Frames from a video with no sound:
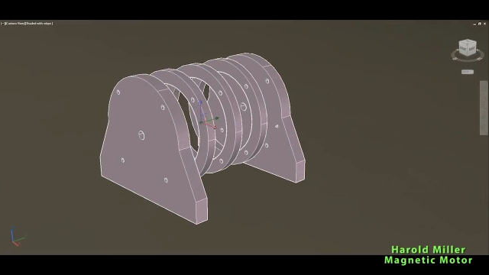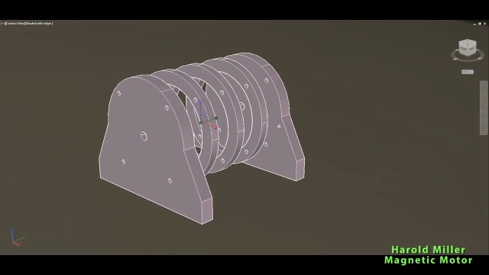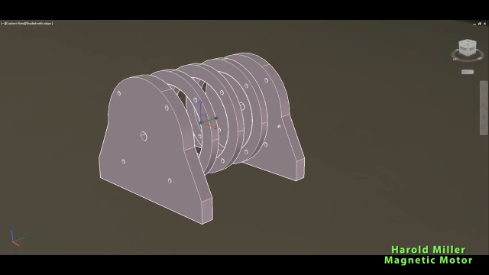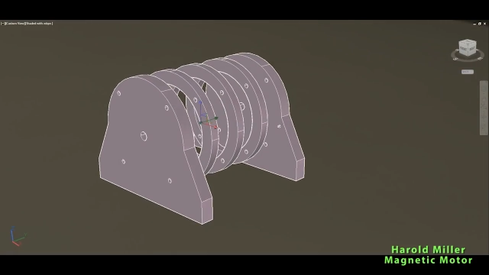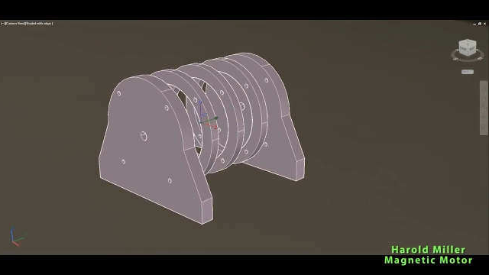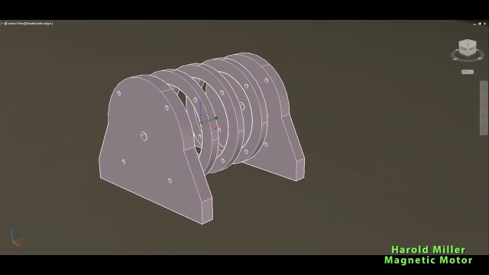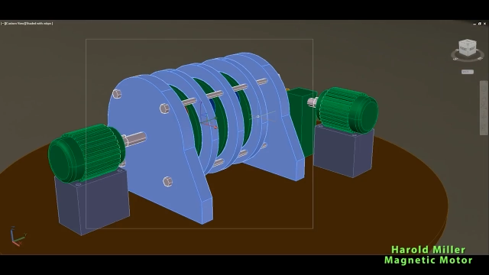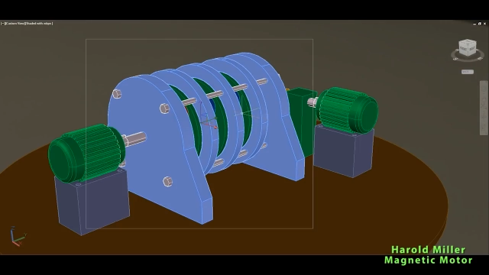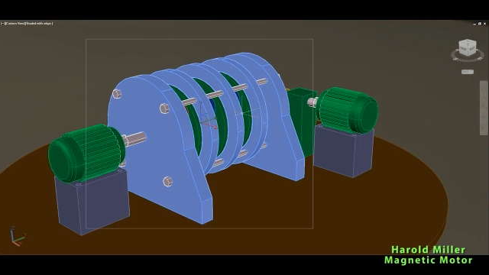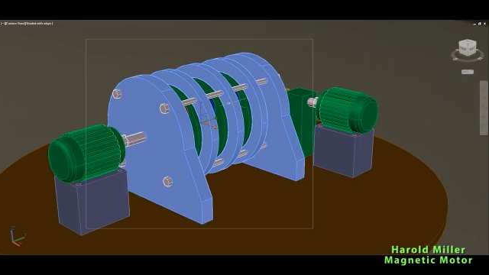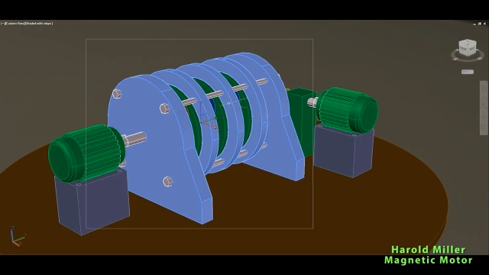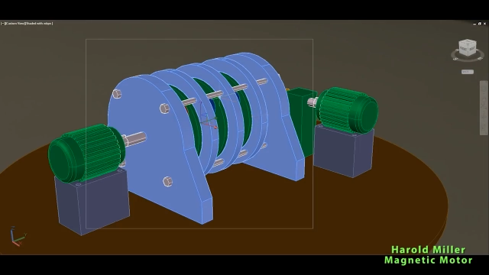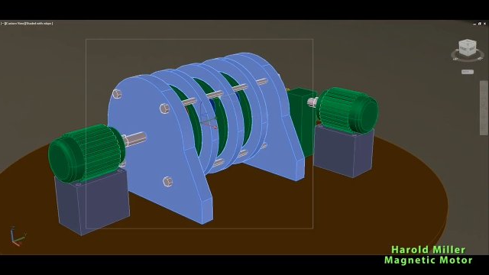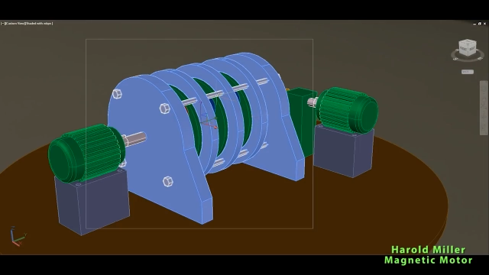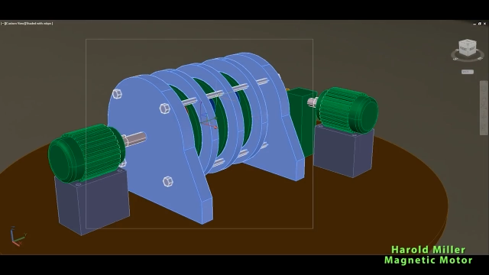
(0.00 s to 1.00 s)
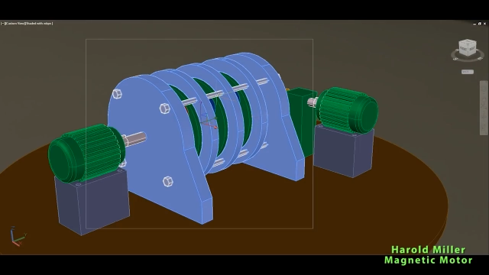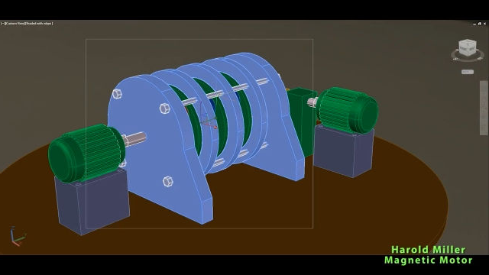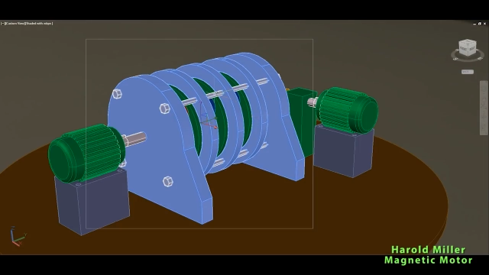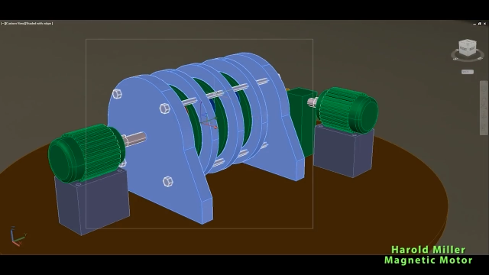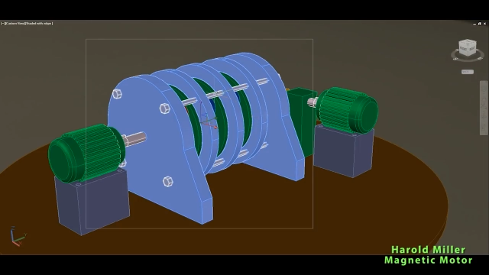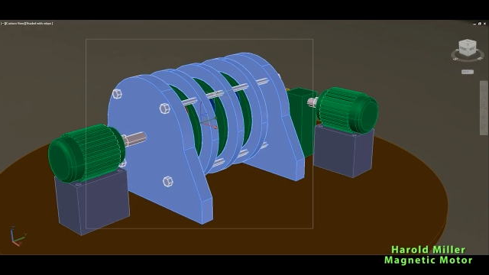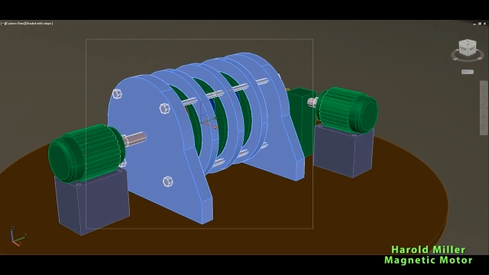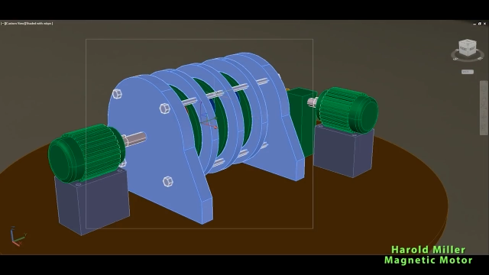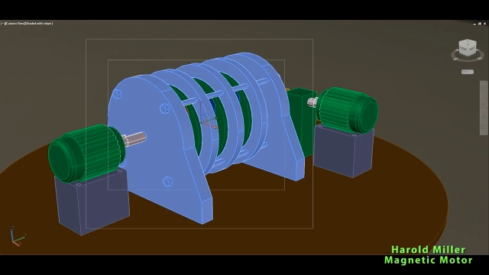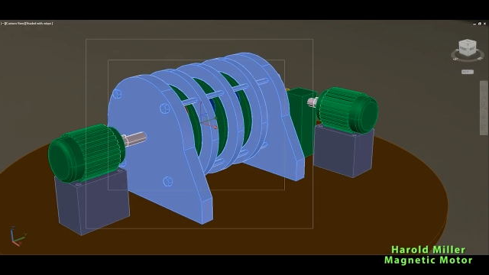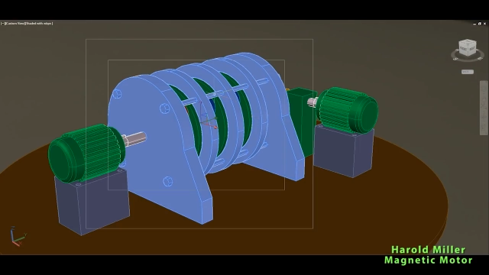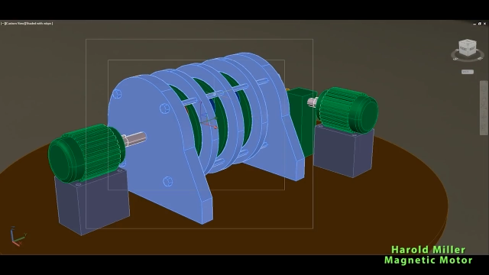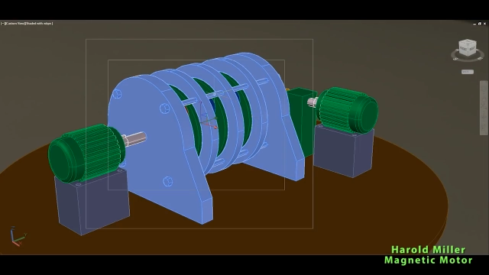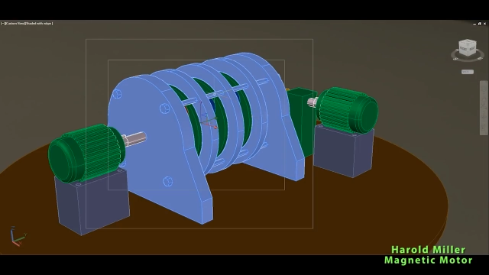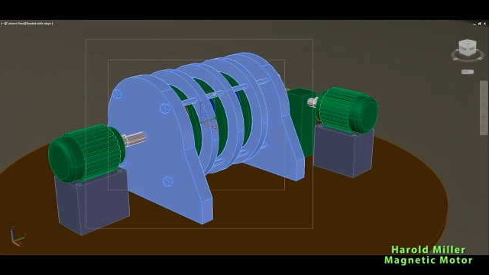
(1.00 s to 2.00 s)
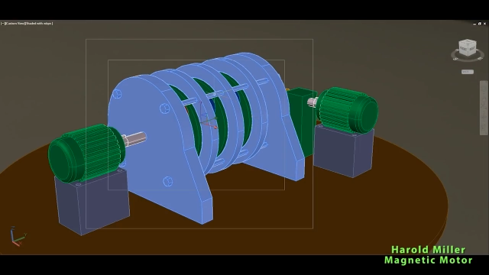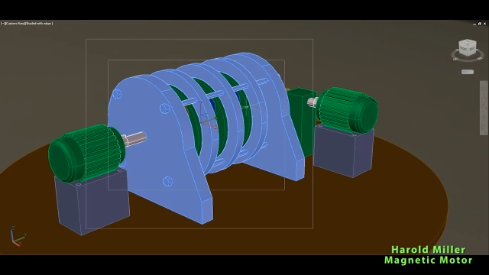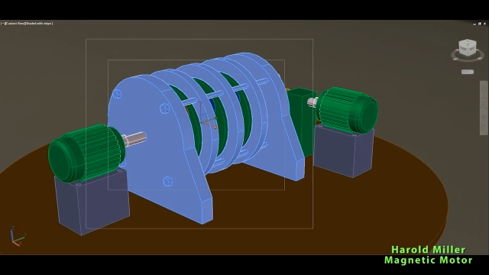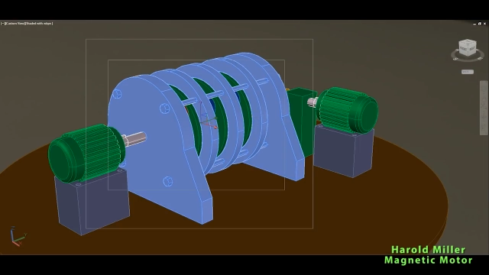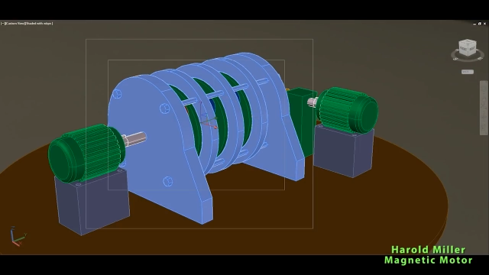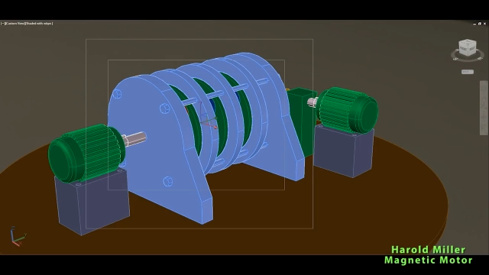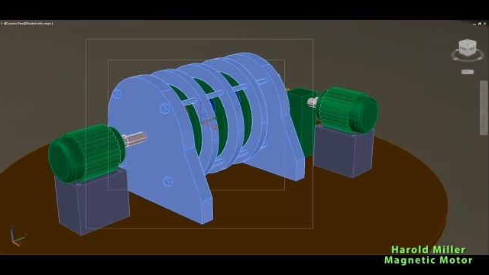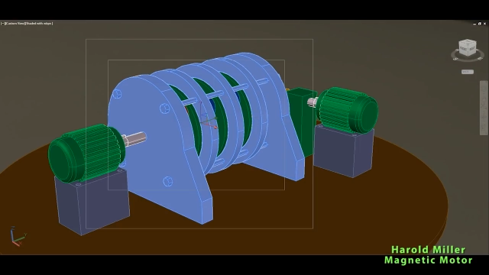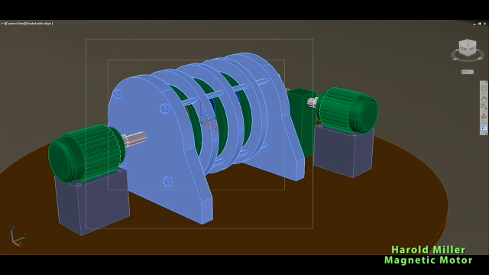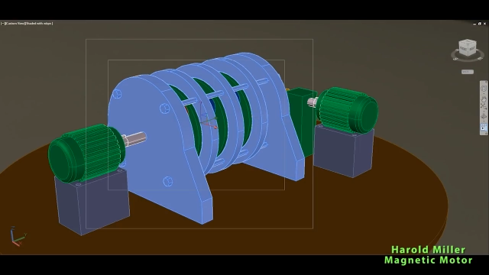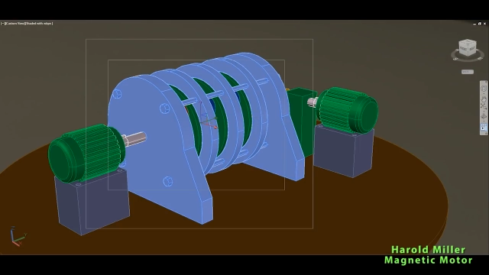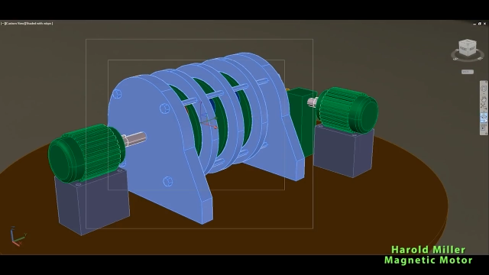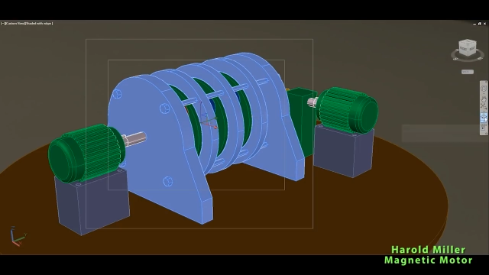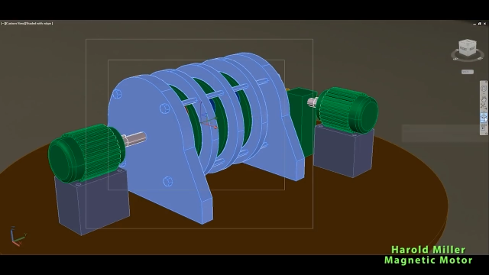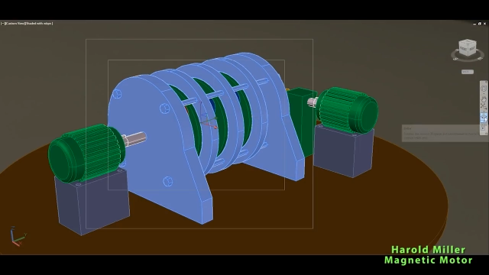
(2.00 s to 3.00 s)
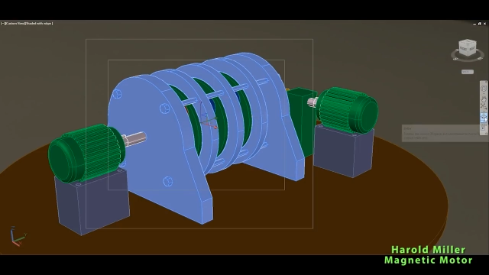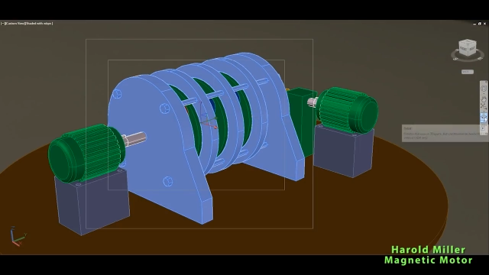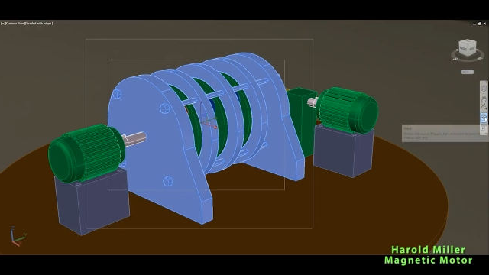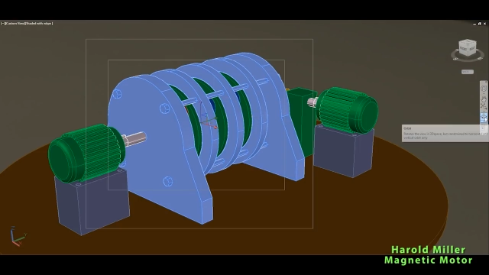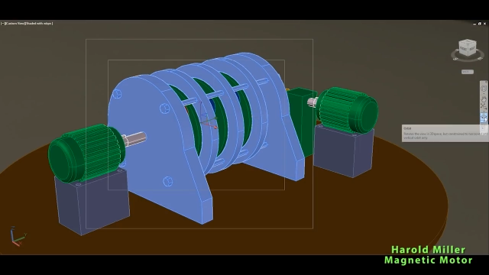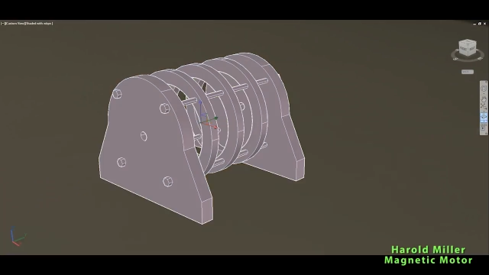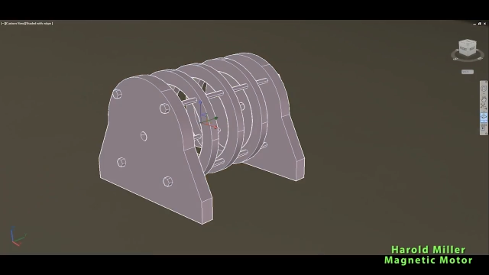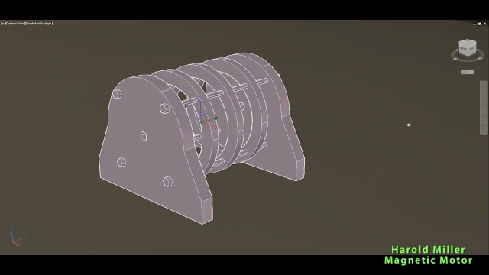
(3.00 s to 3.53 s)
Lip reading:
(no speaker visible)